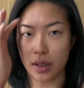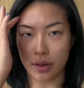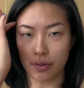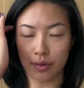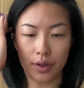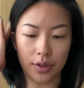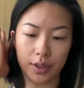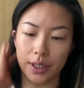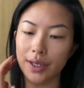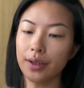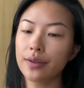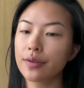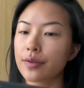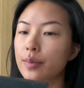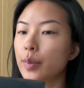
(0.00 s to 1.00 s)
in real
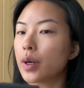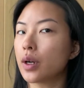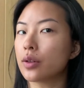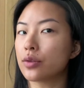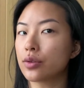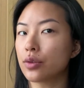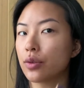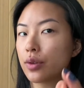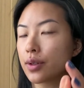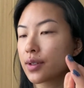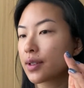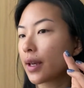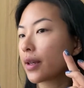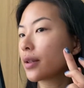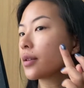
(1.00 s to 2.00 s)
life, but I'll do the
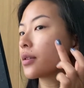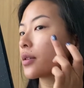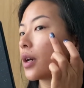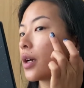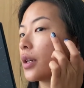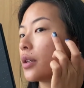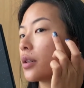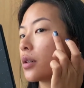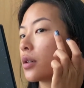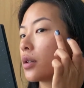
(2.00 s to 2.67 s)
second side.